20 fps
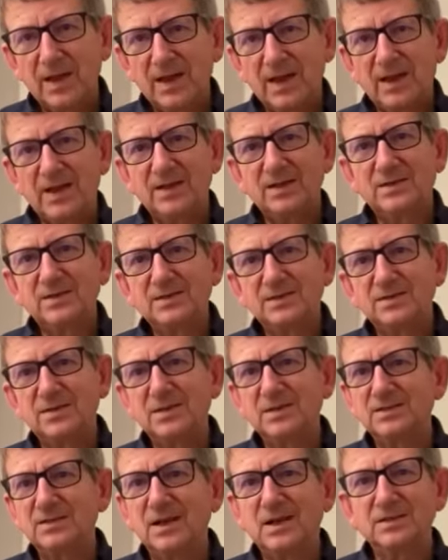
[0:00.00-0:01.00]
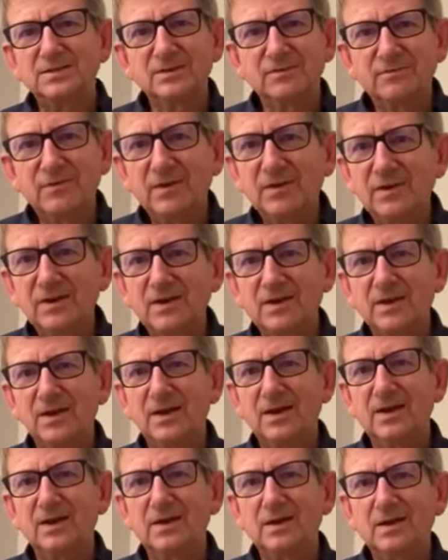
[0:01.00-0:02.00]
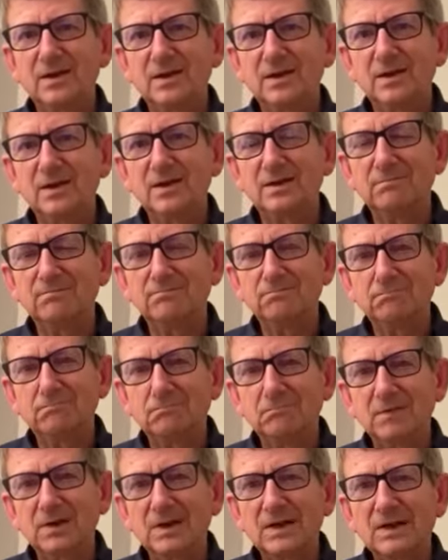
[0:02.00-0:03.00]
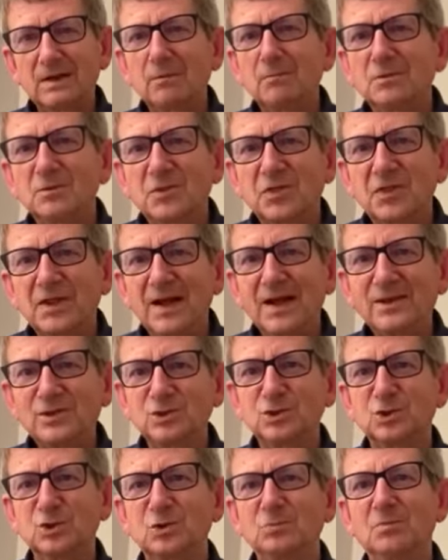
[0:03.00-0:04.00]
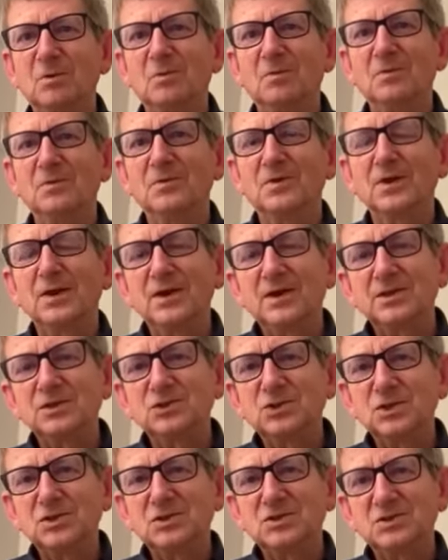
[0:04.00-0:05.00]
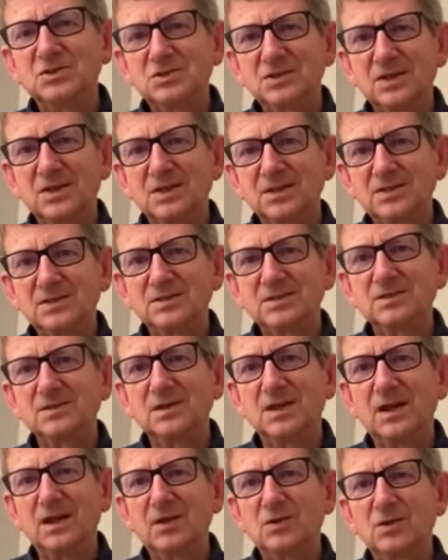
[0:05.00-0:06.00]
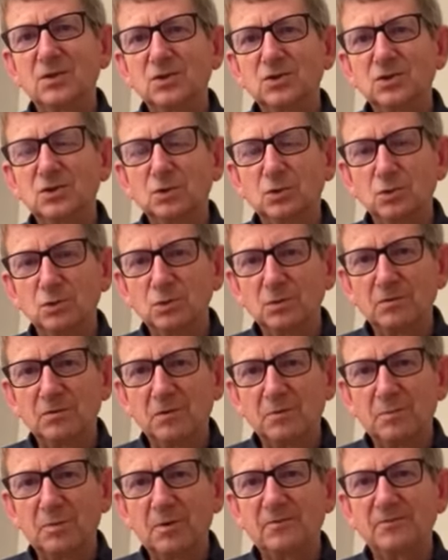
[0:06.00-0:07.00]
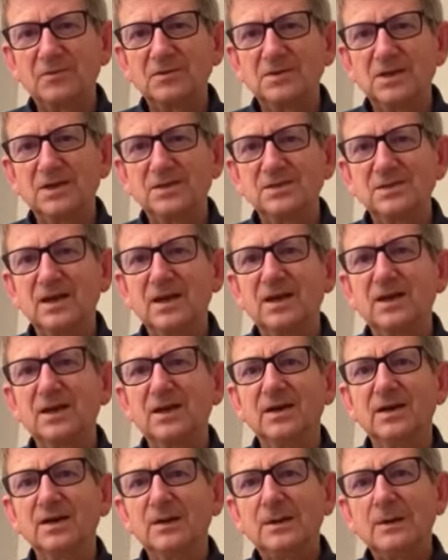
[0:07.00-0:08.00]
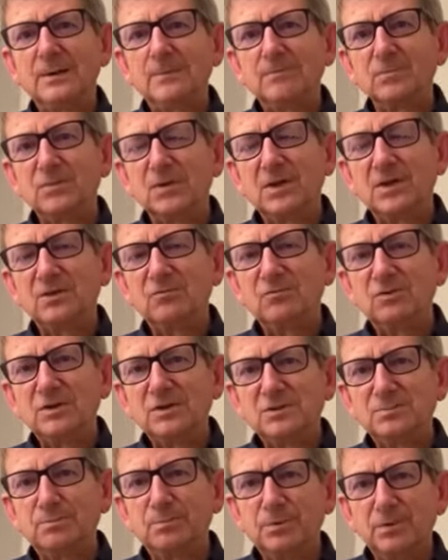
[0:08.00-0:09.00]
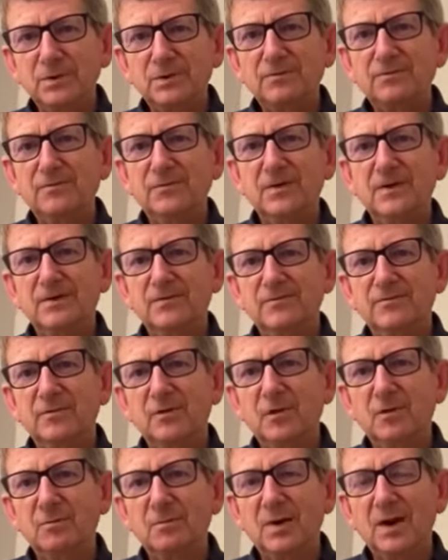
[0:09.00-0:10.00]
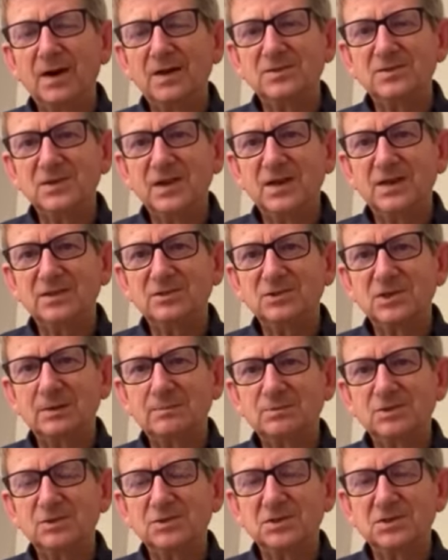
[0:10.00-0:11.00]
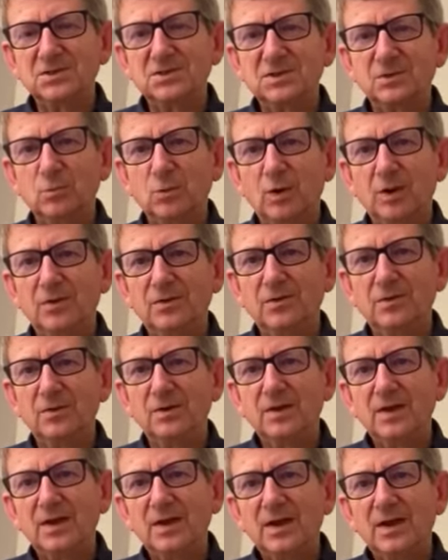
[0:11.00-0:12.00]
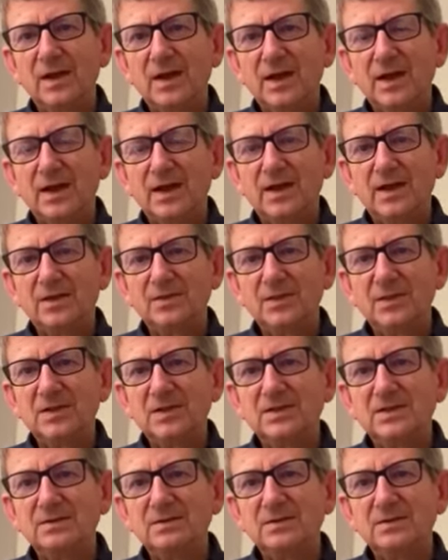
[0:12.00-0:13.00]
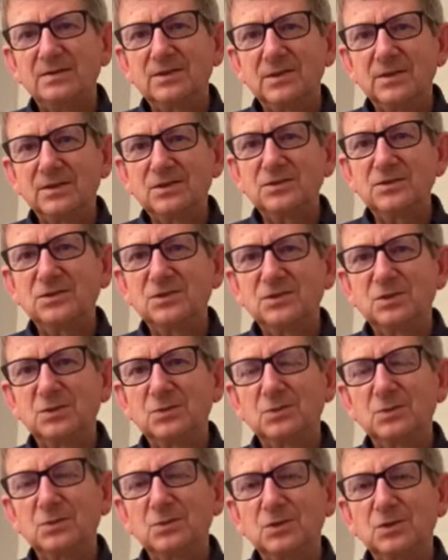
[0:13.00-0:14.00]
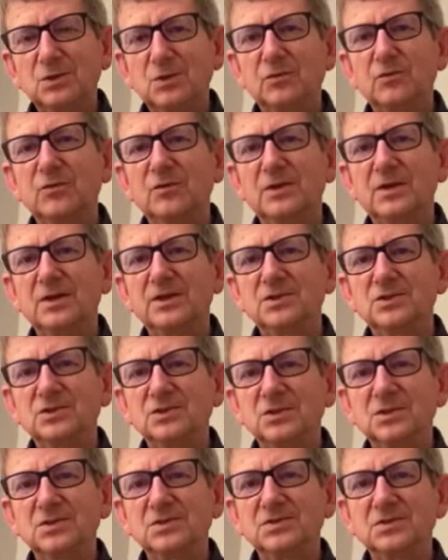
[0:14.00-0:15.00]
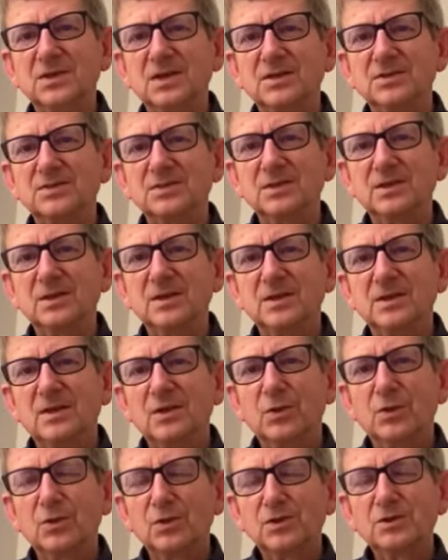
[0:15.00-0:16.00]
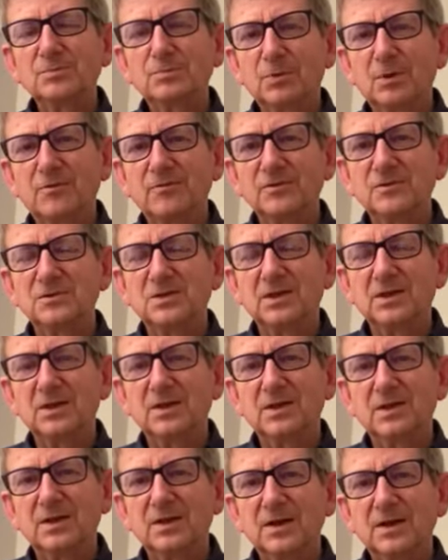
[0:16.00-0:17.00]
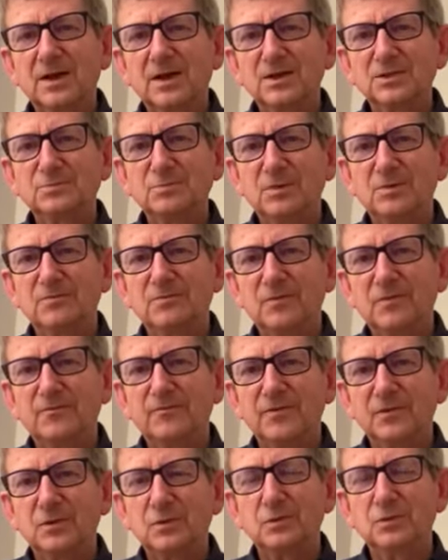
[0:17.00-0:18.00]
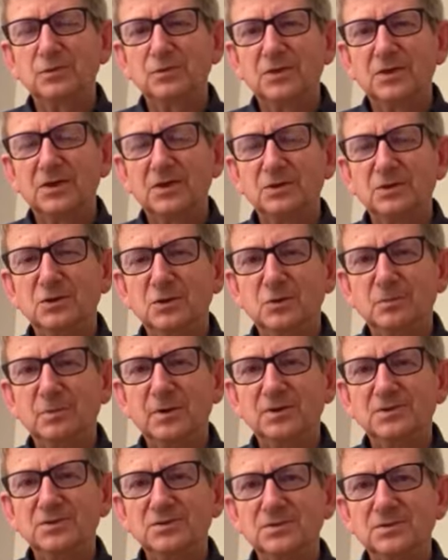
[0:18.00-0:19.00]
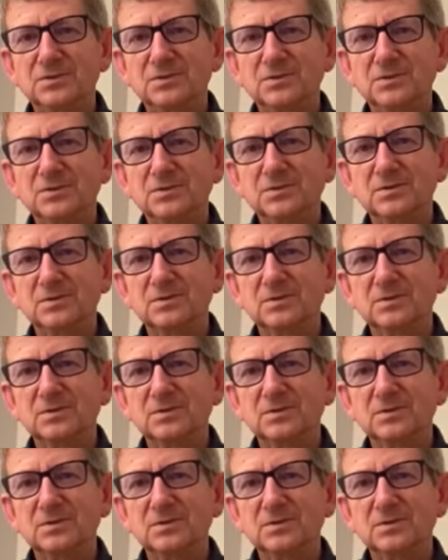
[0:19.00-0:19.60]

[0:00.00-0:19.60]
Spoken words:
And it's a very kind of theatrical moment. Jesus takes the scroll of the prophet Isaiah. He reads briefly from Isaiah chapter 61. Then he turns to the congregation and says, "This prophecy has been fulfilled in your presence."